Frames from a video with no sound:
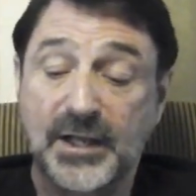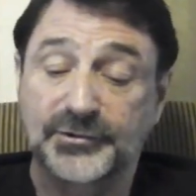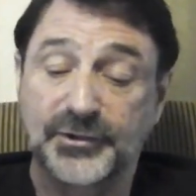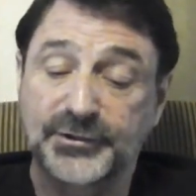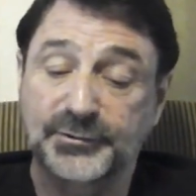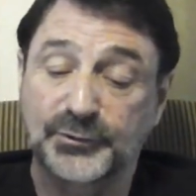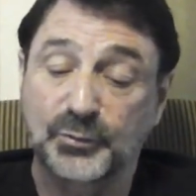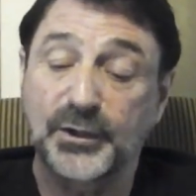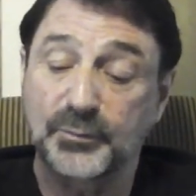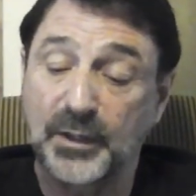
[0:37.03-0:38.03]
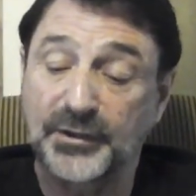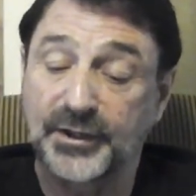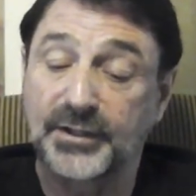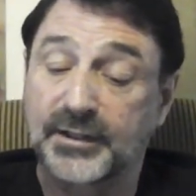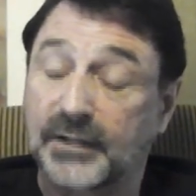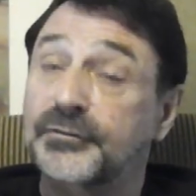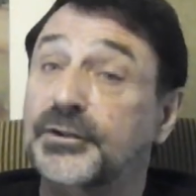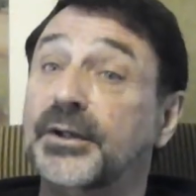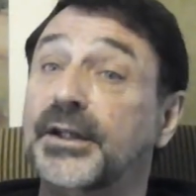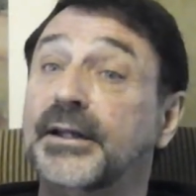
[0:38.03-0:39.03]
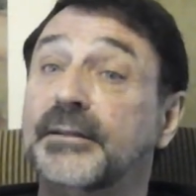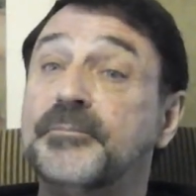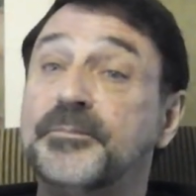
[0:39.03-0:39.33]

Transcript: So this was one method of doing it.